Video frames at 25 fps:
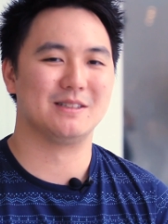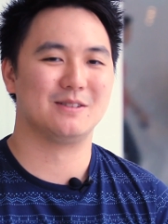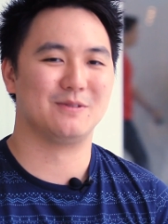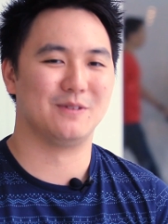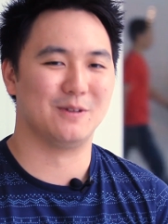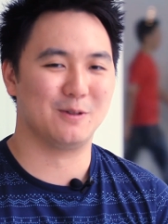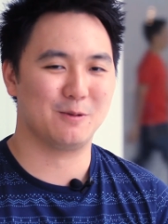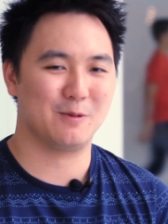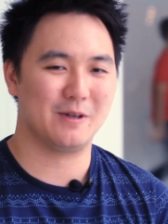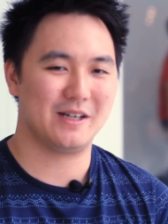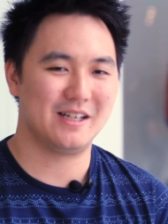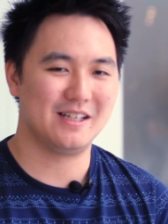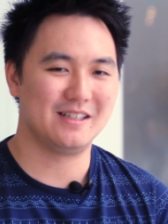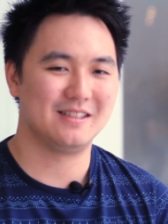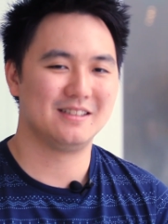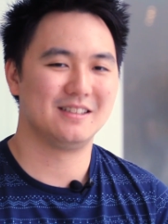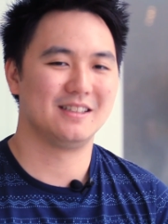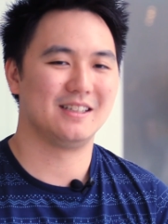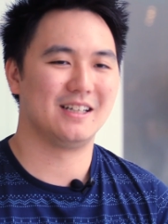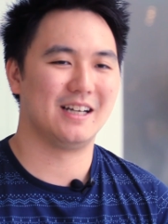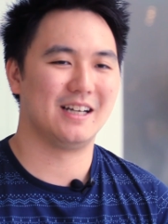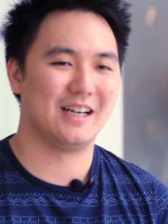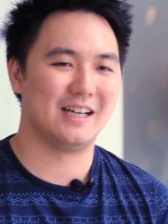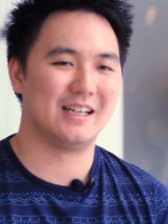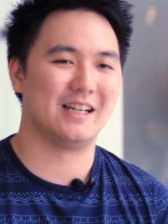Tong Wei,
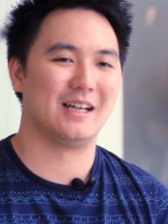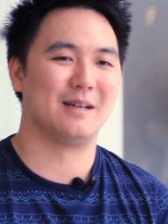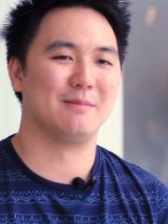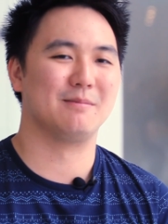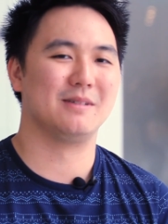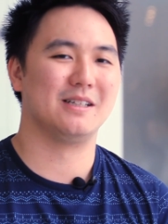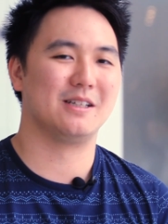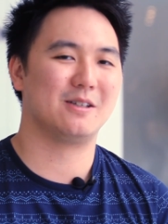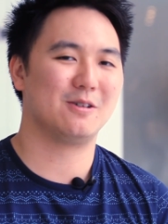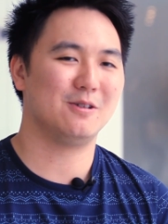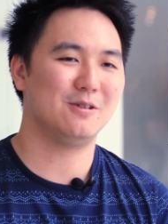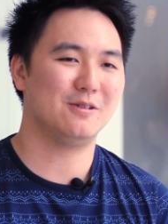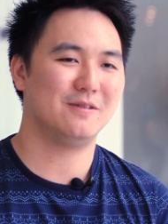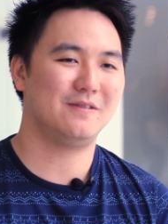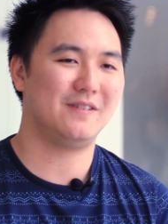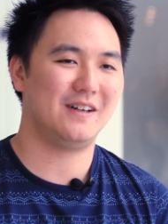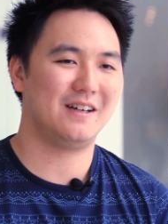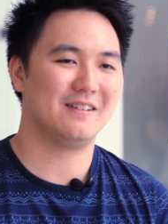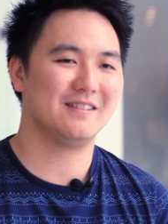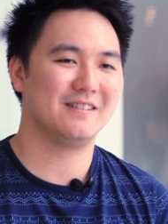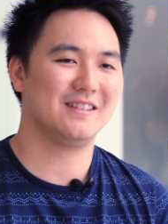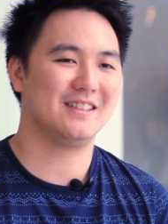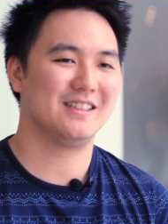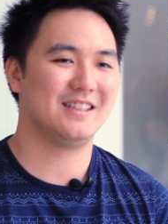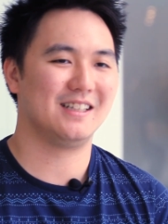and I'm the
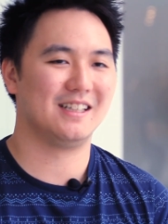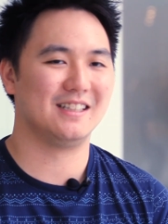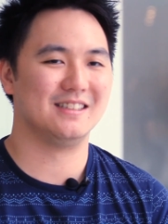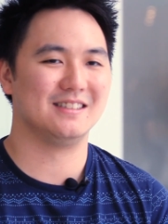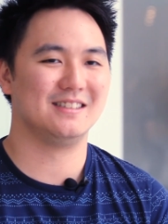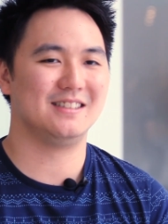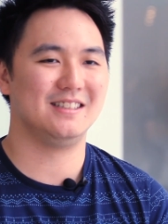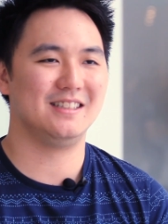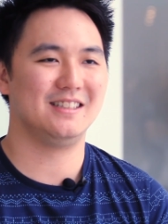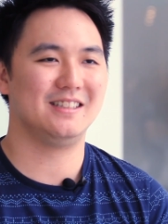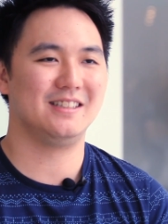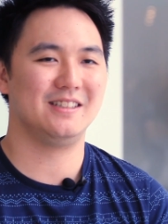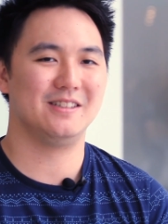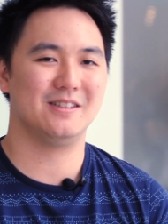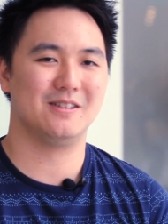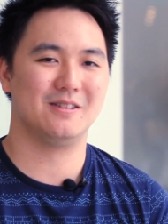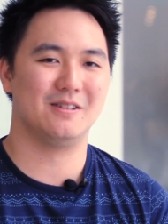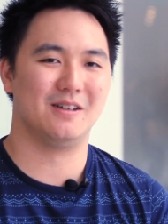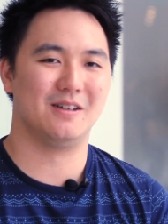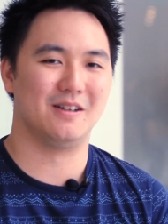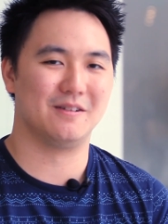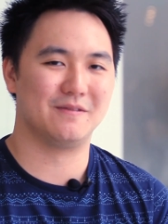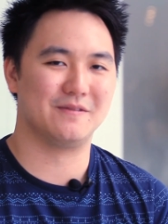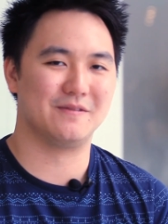co-founder and CTO of